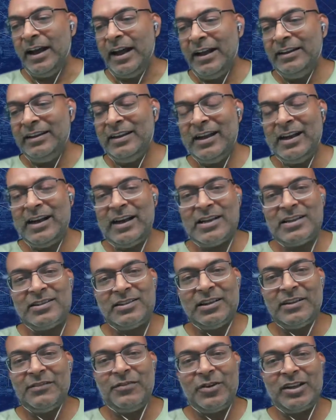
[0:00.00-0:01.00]
And the
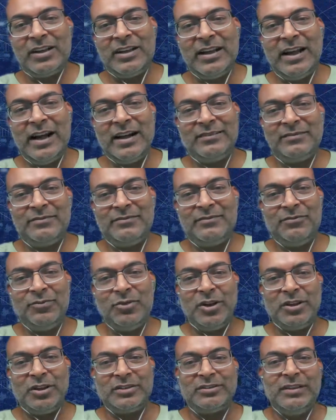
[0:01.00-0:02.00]
answer for that
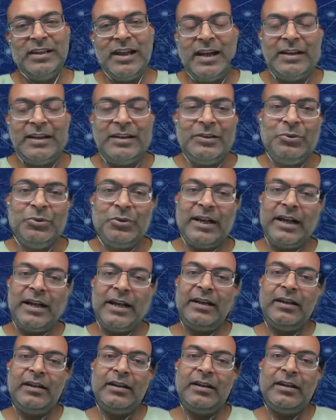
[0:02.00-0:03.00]
was that you
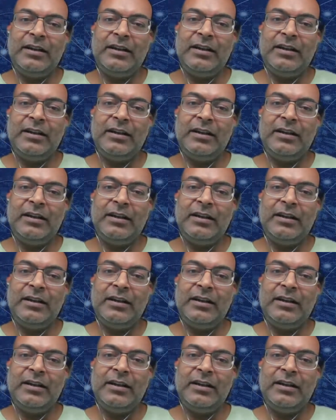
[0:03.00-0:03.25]
can